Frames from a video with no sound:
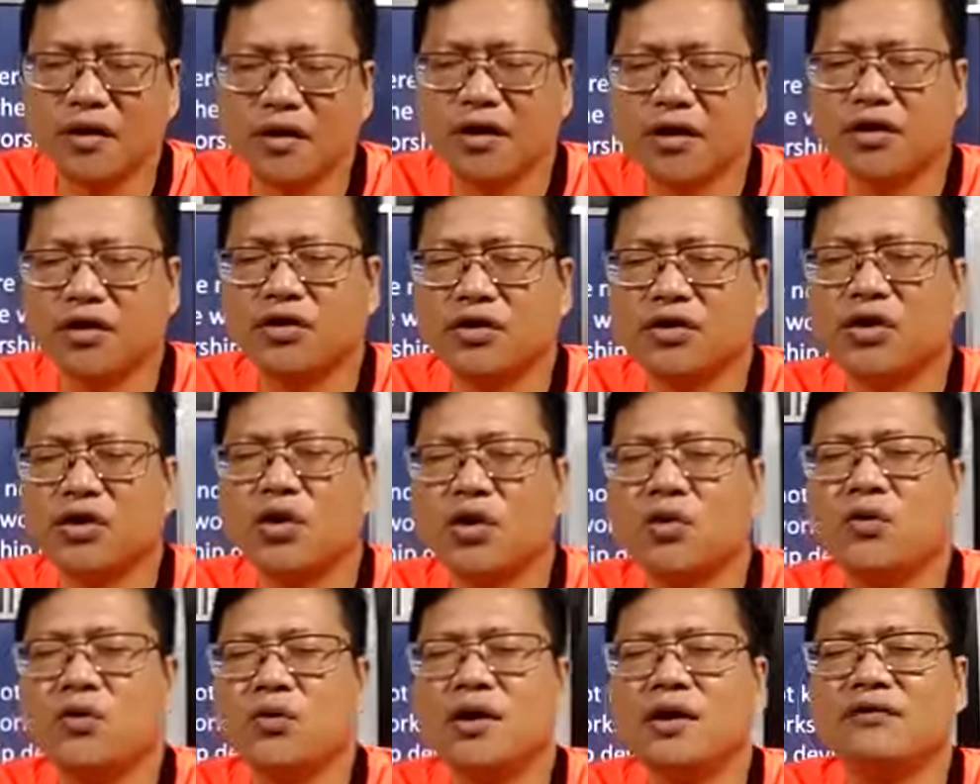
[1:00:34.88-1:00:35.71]
you
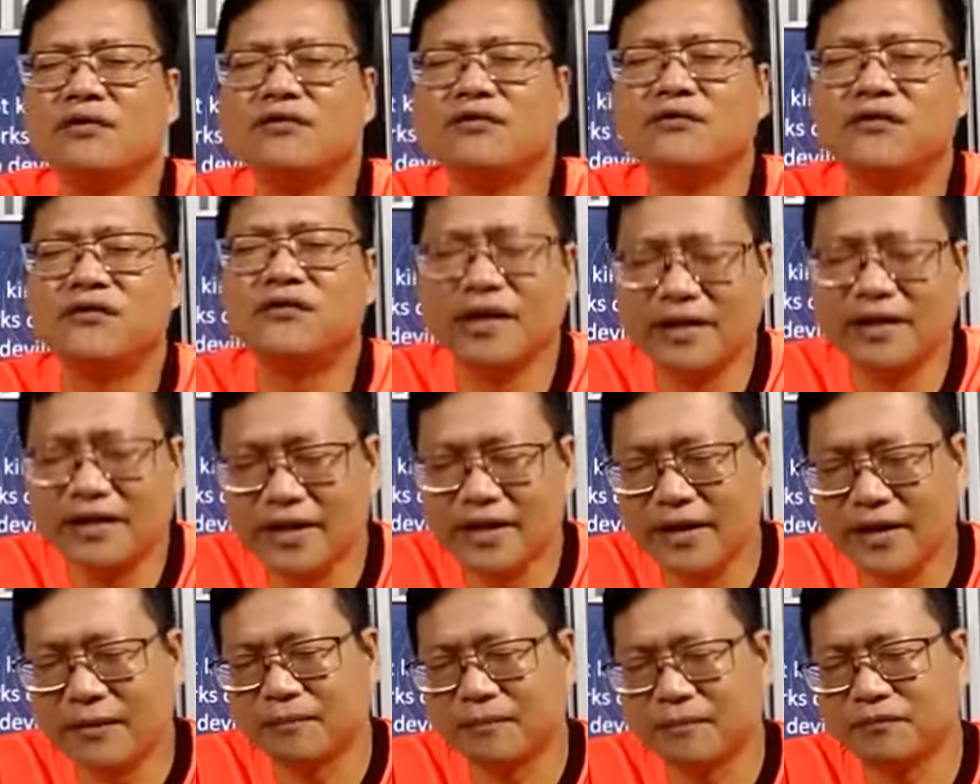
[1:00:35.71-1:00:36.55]
will fill
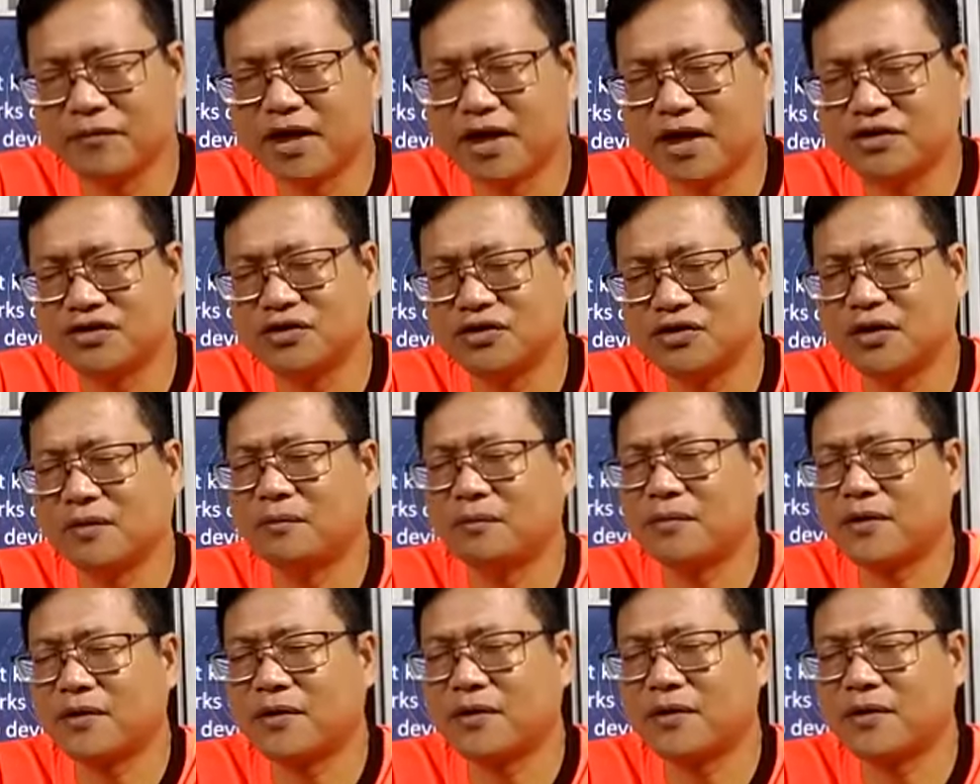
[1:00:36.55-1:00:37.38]
them as your
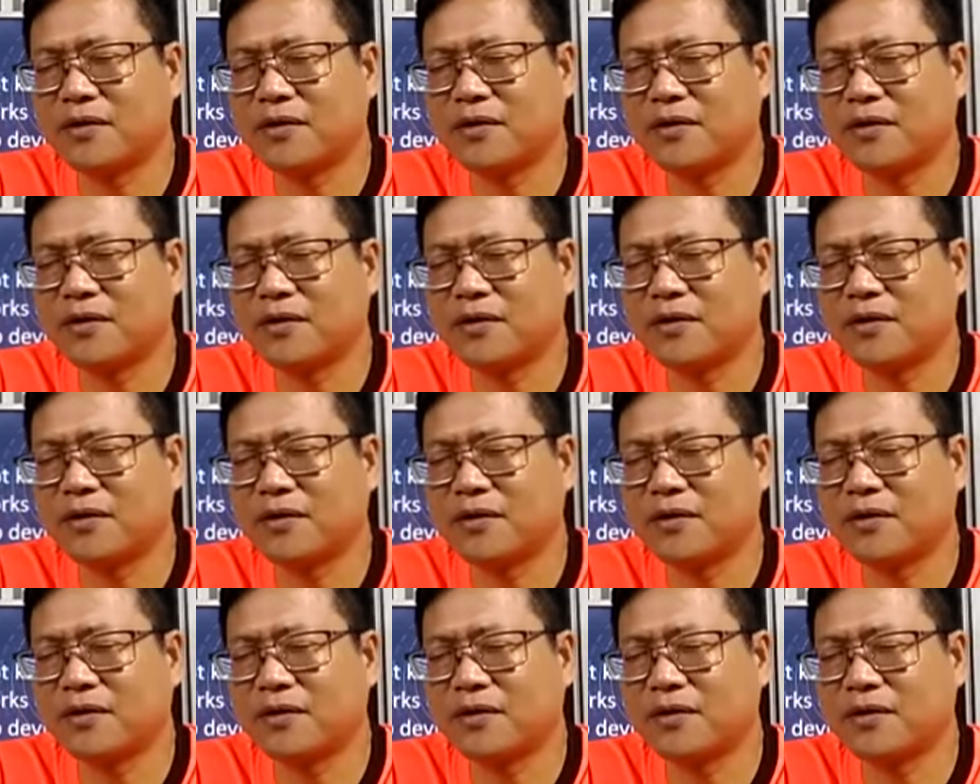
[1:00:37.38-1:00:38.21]
promise in your
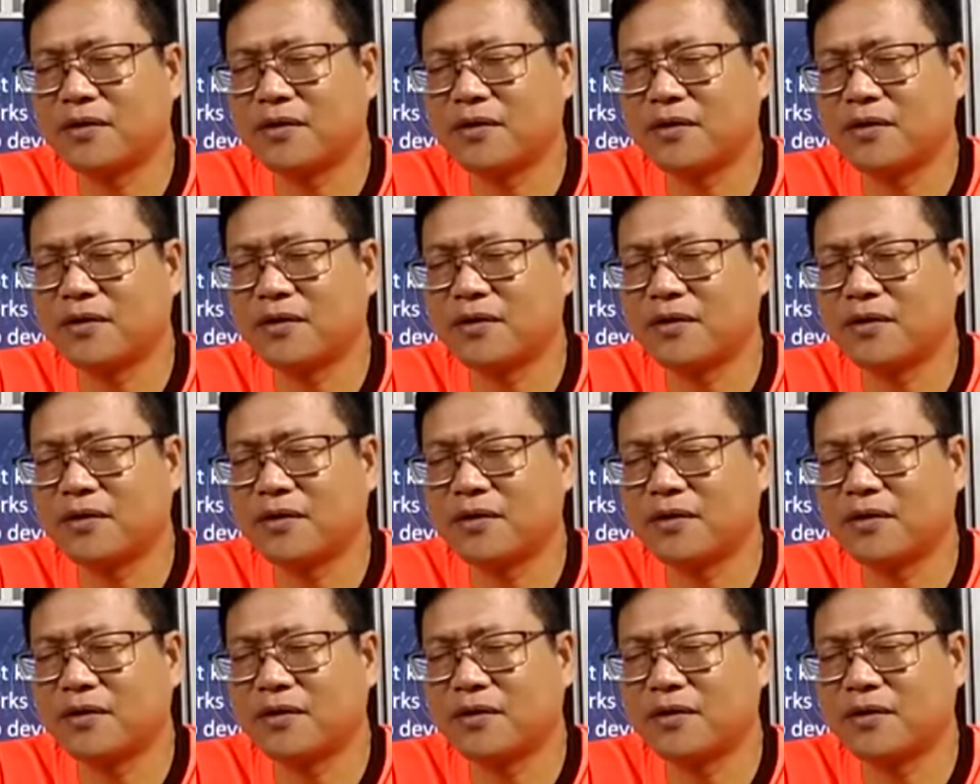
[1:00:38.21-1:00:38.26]
word.